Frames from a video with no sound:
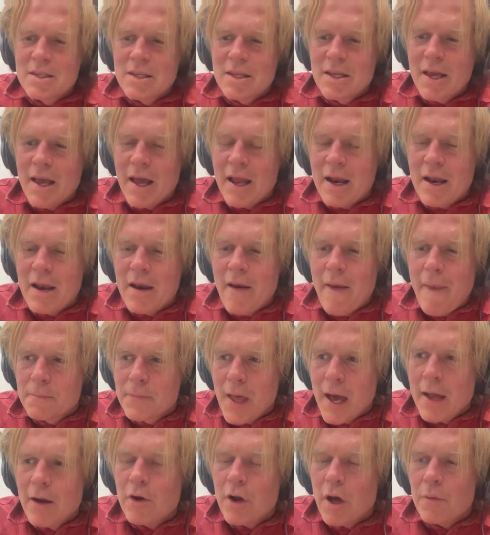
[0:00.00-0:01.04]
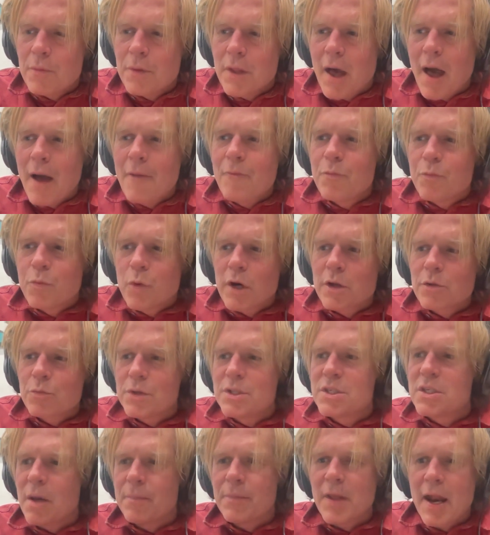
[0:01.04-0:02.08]
can, I don't know, I've worked
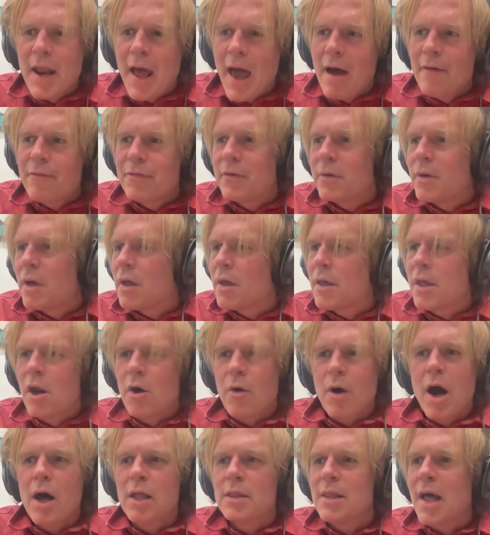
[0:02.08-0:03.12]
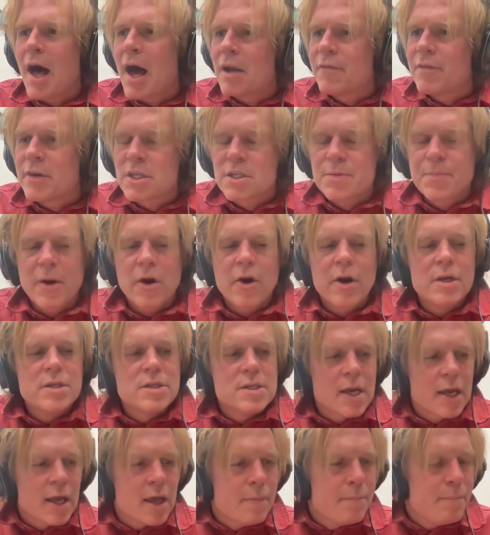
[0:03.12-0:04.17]
with some that have, a lot of
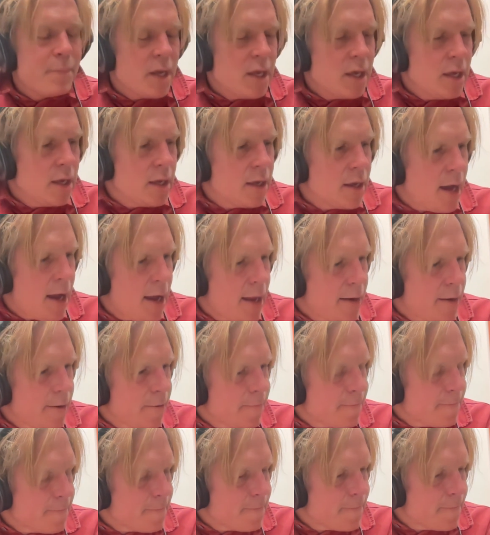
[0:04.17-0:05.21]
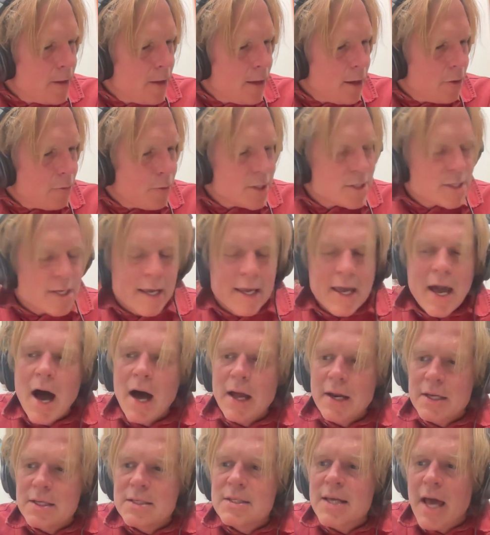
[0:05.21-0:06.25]
experience and can be kind of, I don't want to say
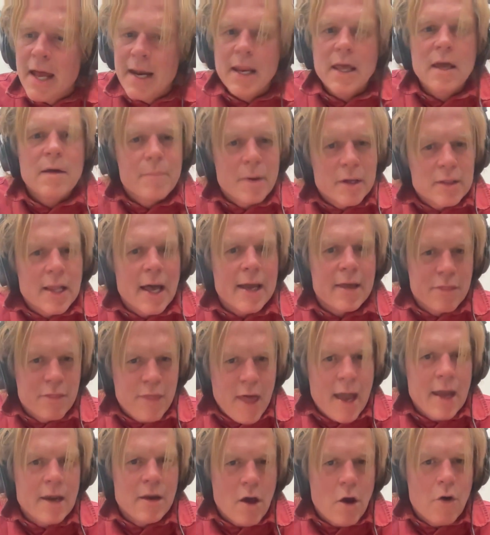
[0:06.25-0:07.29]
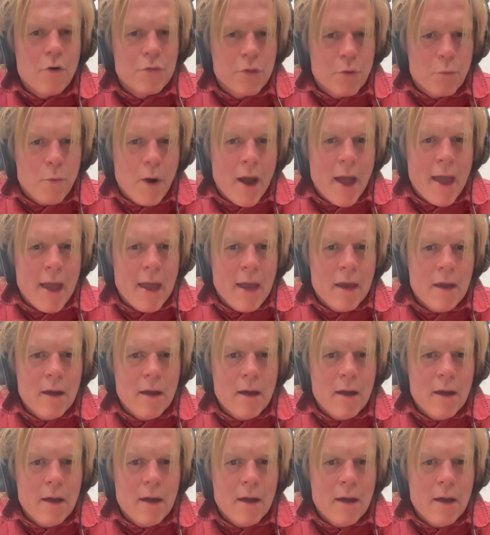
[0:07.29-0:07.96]
condescending, but like they know the way.